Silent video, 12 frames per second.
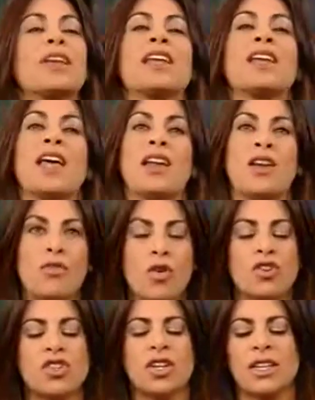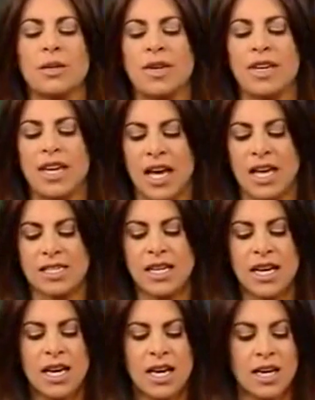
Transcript: I mean, and unfortunately, because,